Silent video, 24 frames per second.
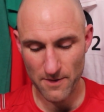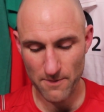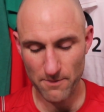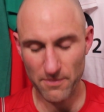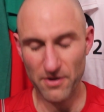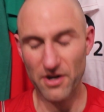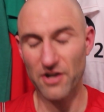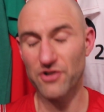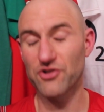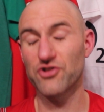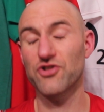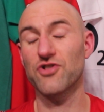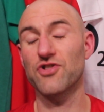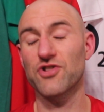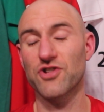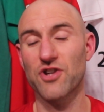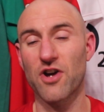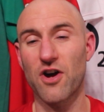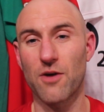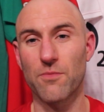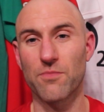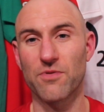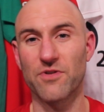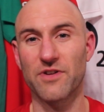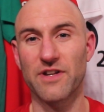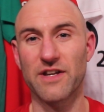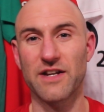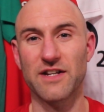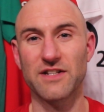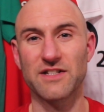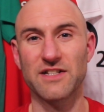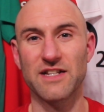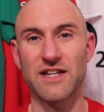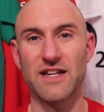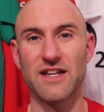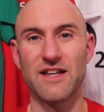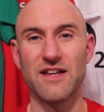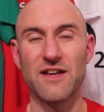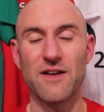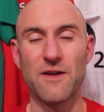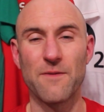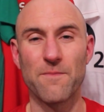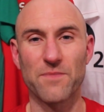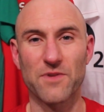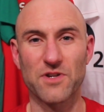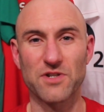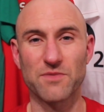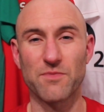but I just can't predict it
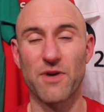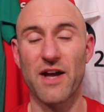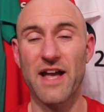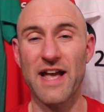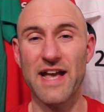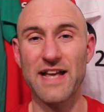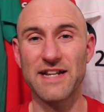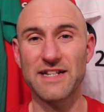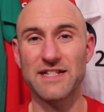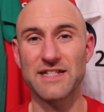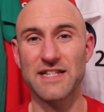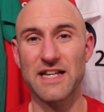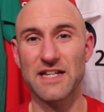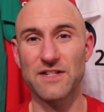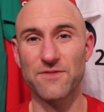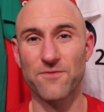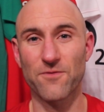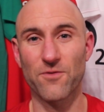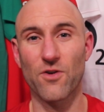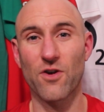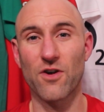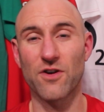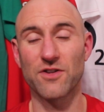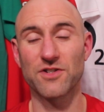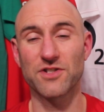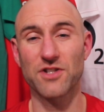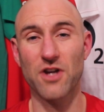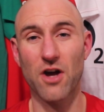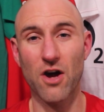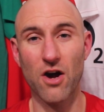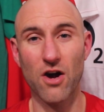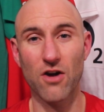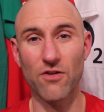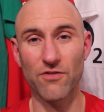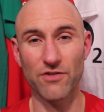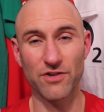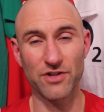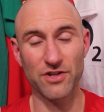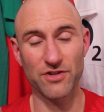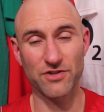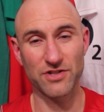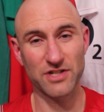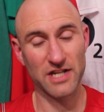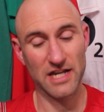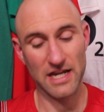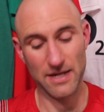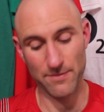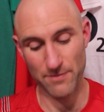because my head says France are a new
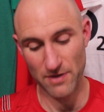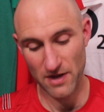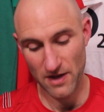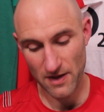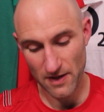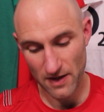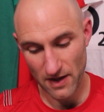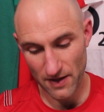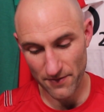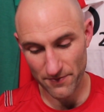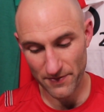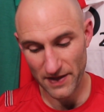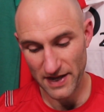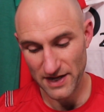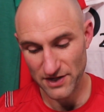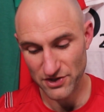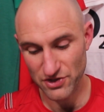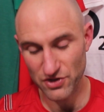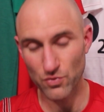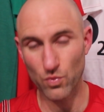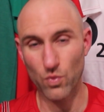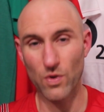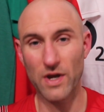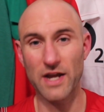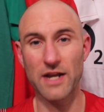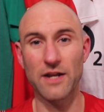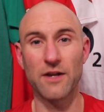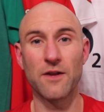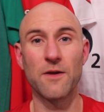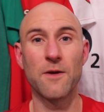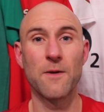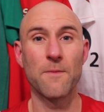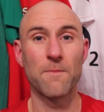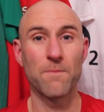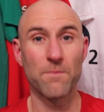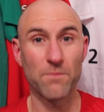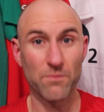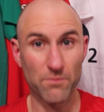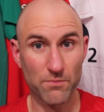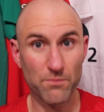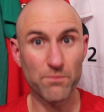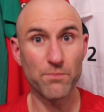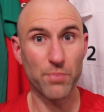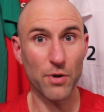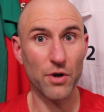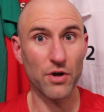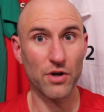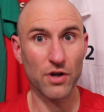team and they should win,
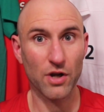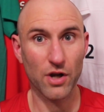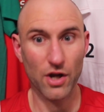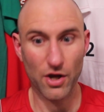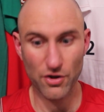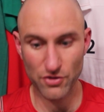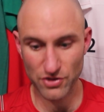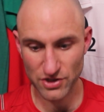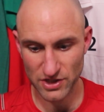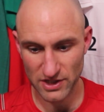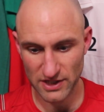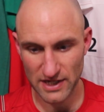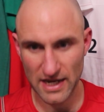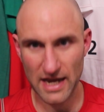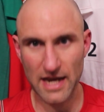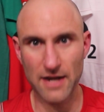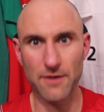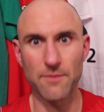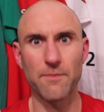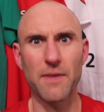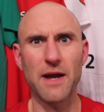but close again.